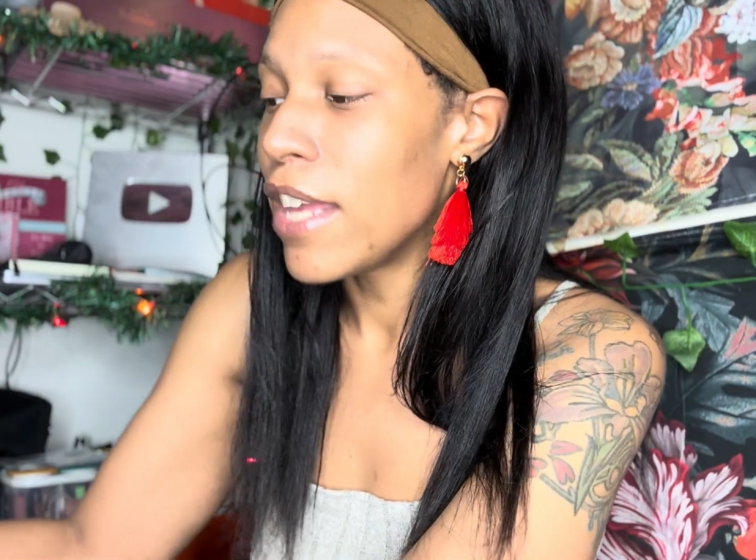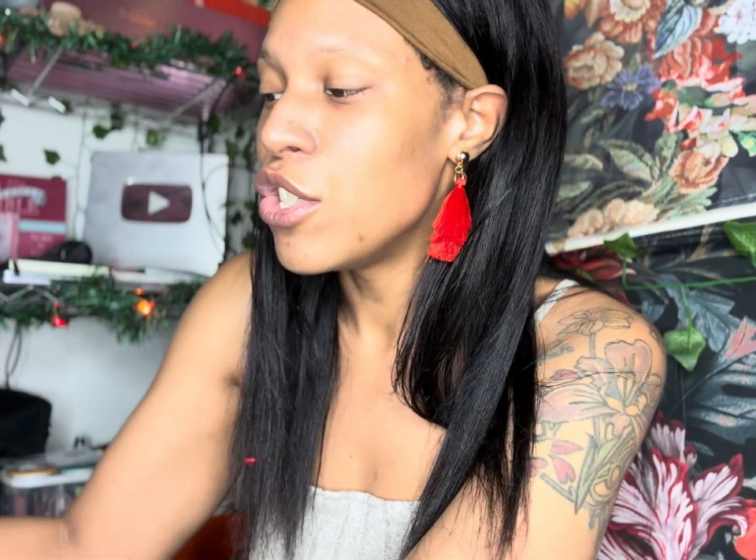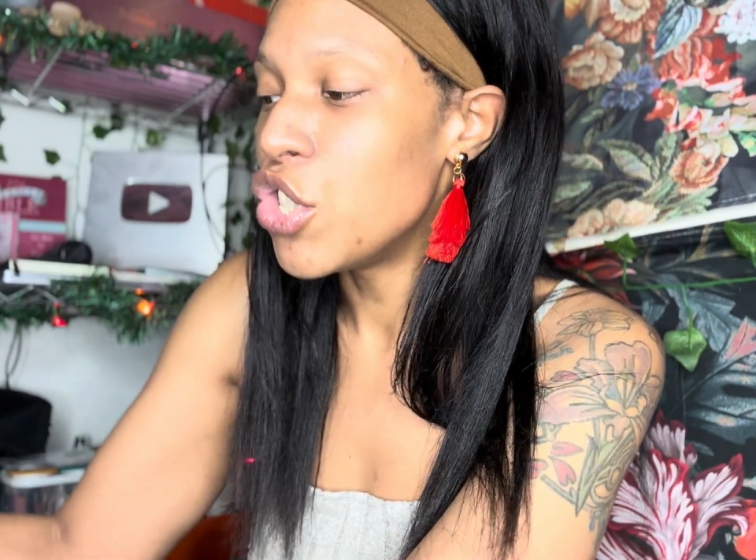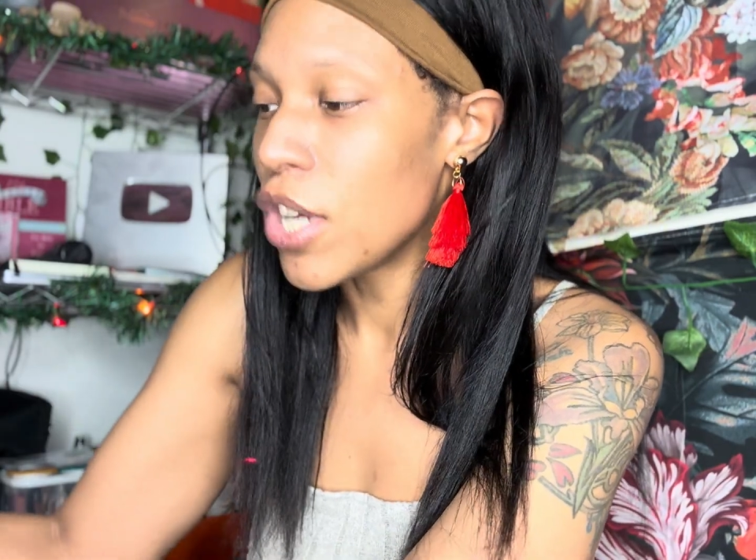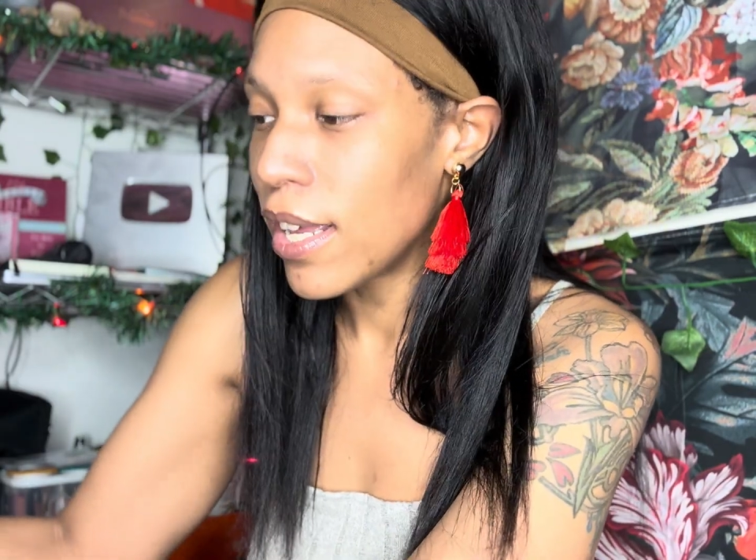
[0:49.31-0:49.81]

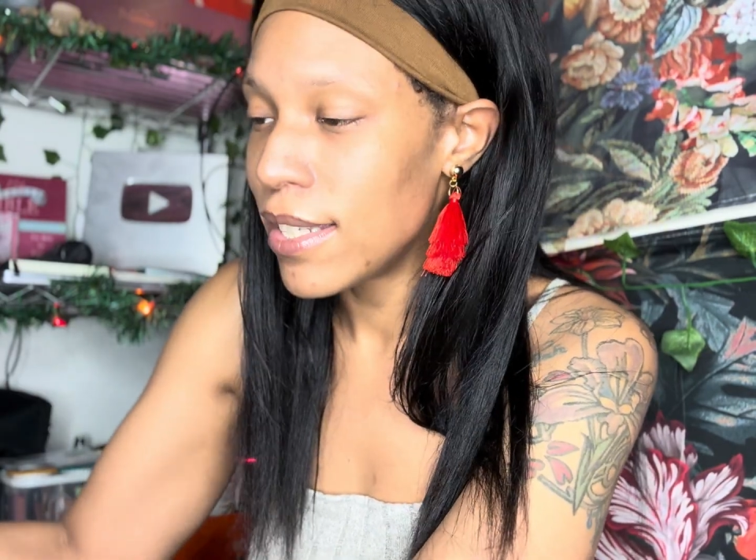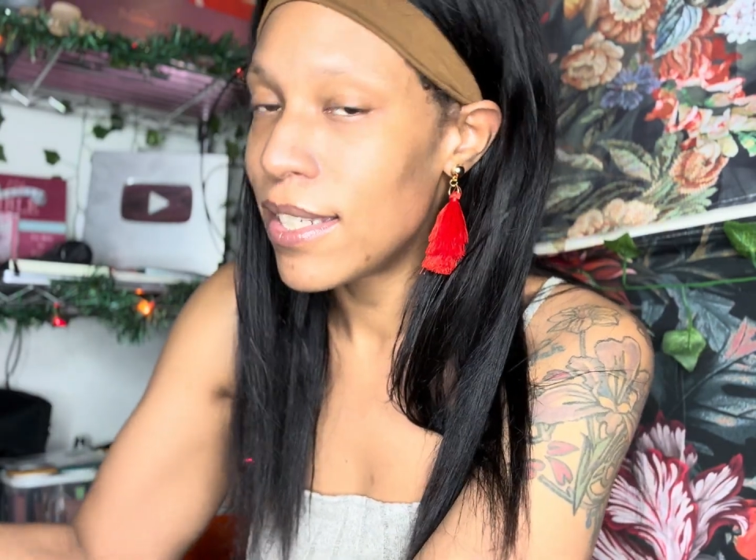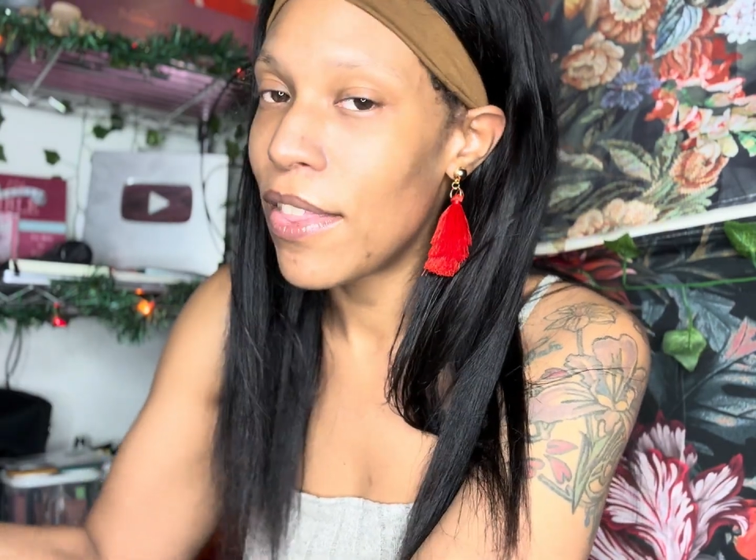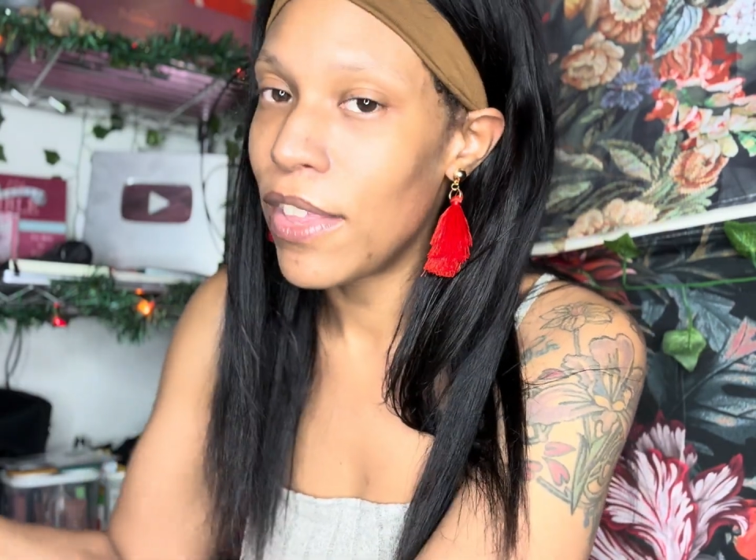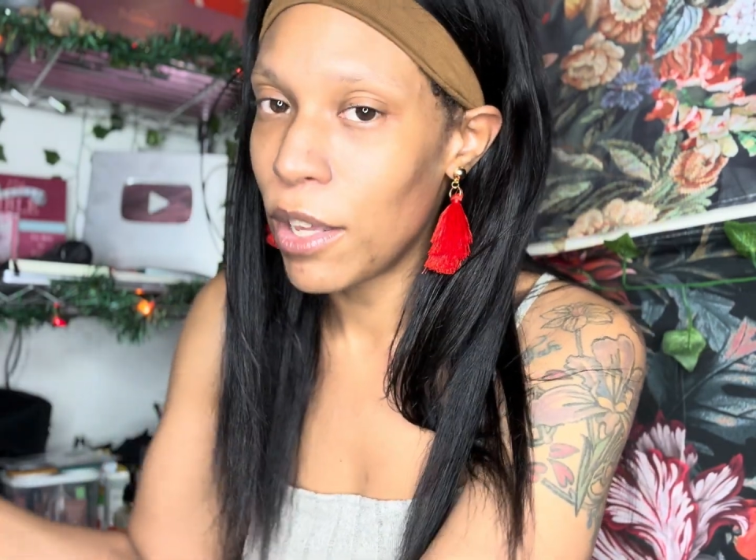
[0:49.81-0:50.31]
and
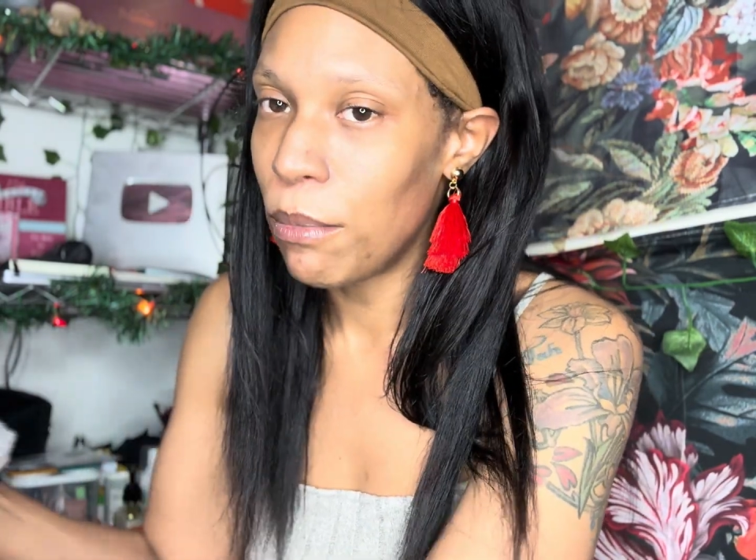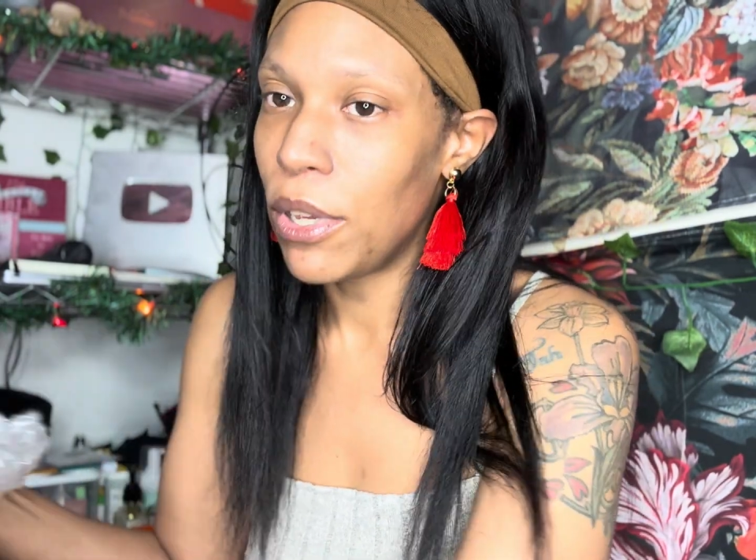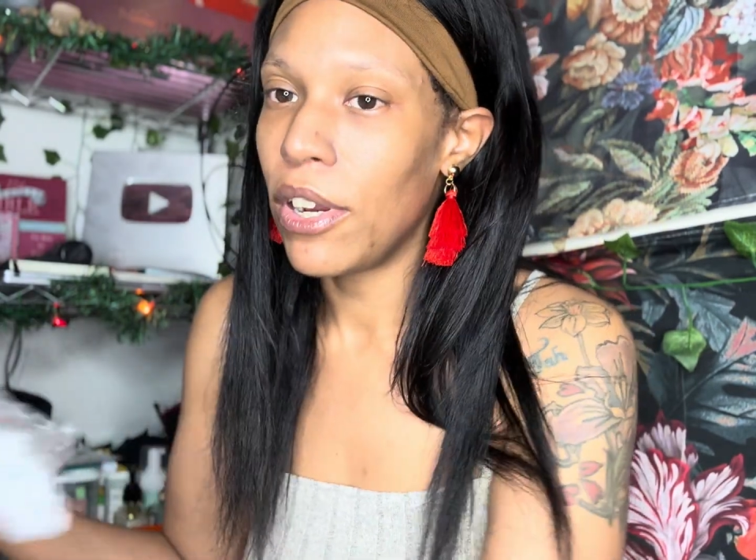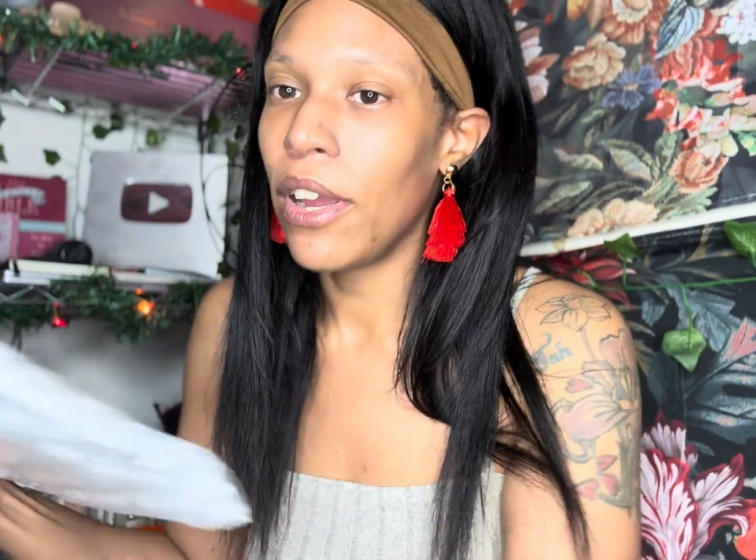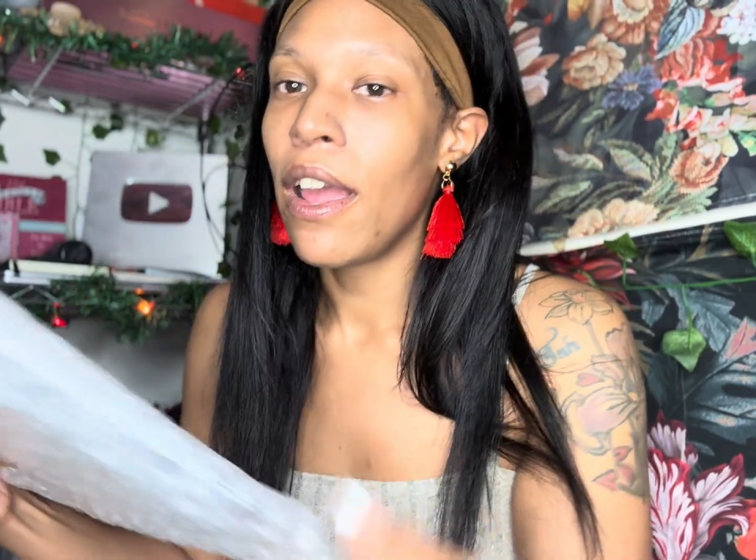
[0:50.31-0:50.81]
just the
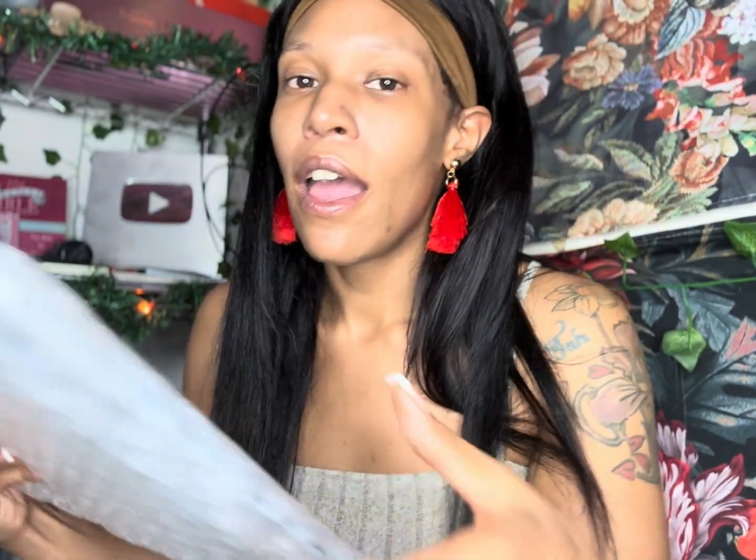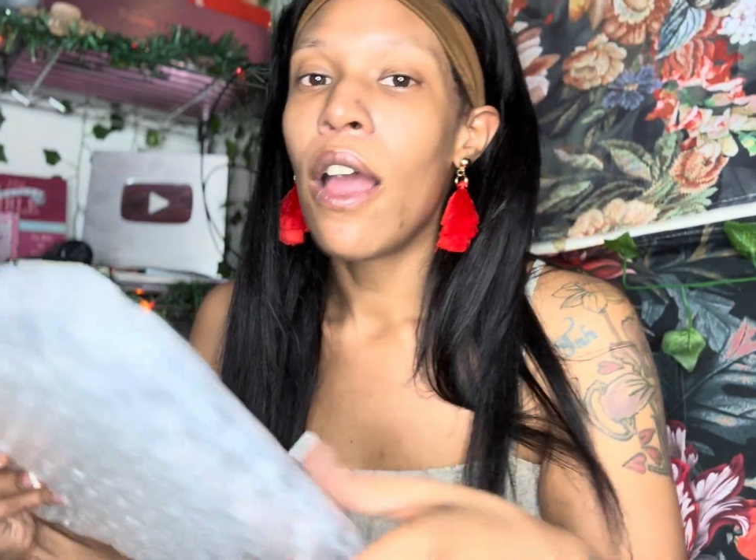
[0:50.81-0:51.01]
computer.